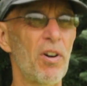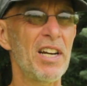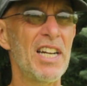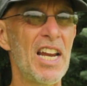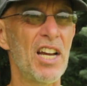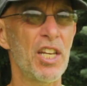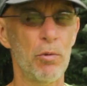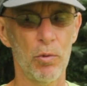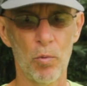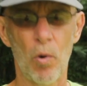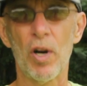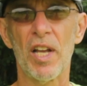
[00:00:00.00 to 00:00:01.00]
Right now, you
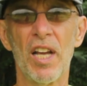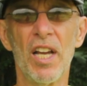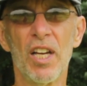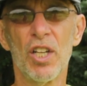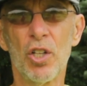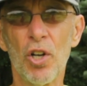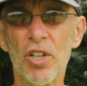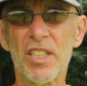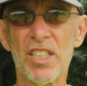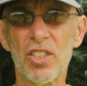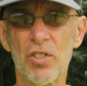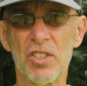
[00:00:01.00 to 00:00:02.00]
would want to cook
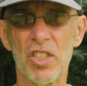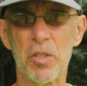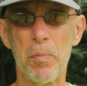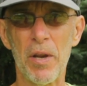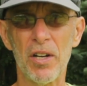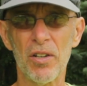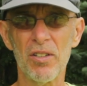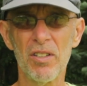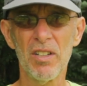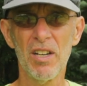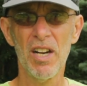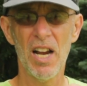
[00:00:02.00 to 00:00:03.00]
this because it's bigger,
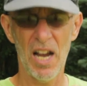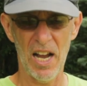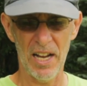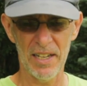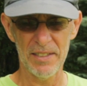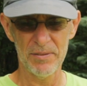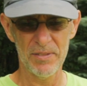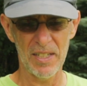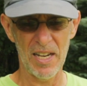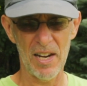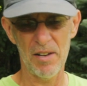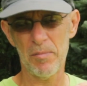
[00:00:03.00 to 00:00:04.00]
uh,
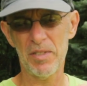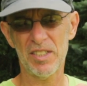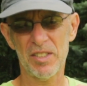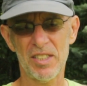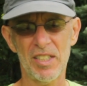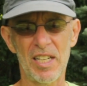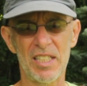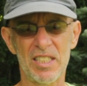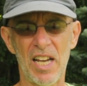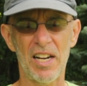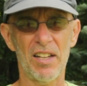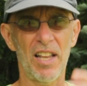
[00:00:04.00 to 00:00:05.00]
and it's, it's
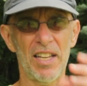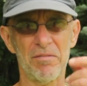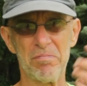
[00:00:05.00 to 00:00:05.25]
kind of like